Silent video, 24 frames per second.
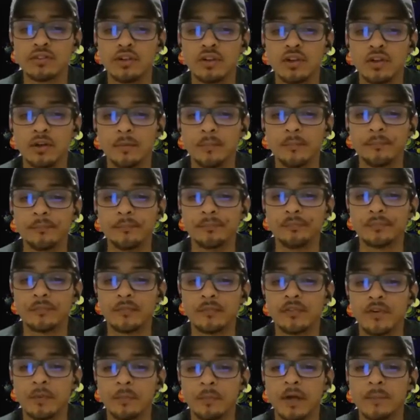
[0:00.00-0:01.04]

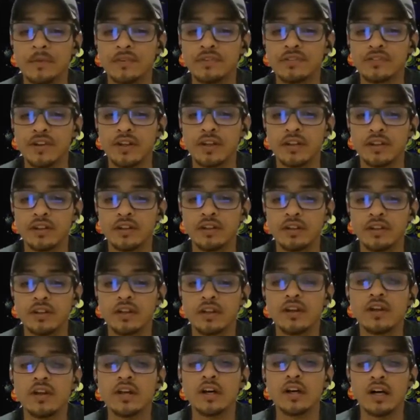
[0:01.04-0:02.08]
If I'm not mistaken,
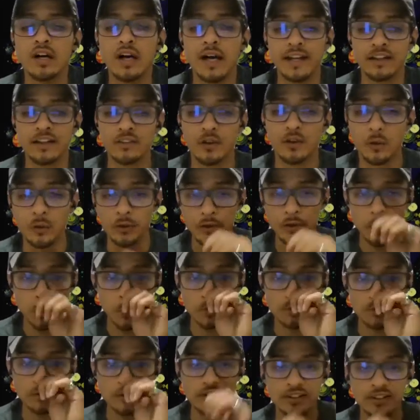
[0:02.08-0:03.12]
Antonio
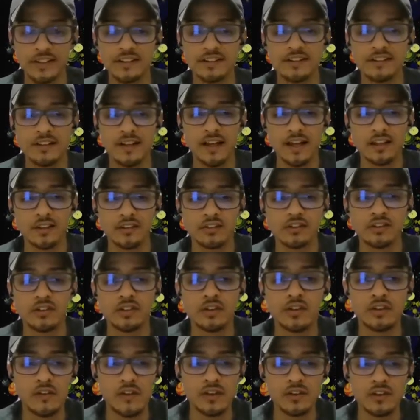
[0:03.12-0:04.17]
was the lead last year,
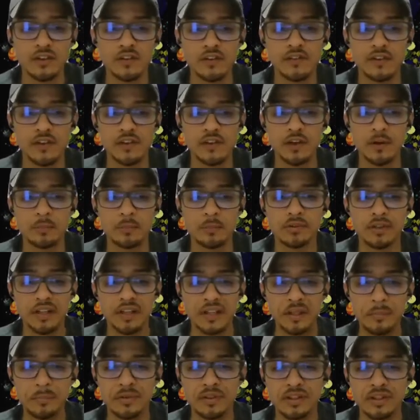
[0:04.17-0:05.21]
and they did the
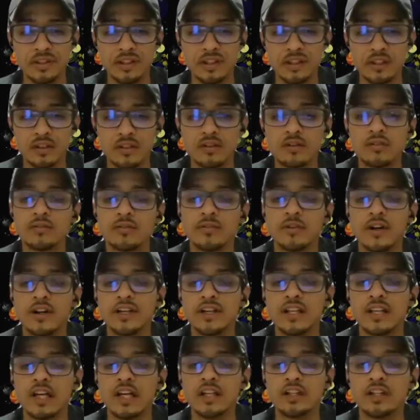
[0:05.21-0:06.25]
plate beacon for
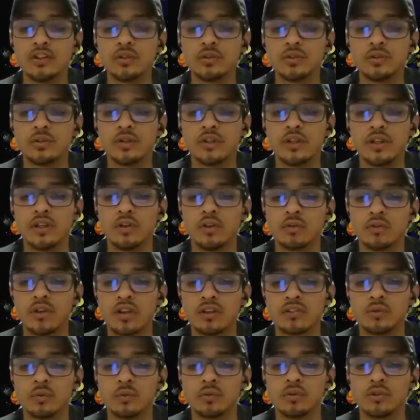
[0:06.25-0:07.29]
NEIU. It was
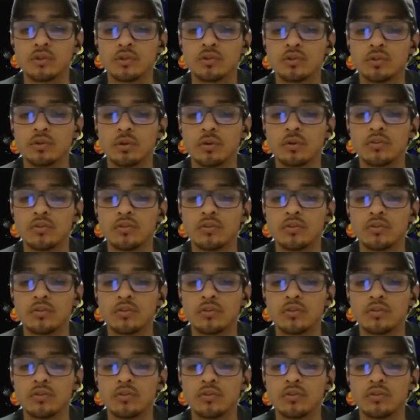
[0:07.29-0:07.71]
actually really cool.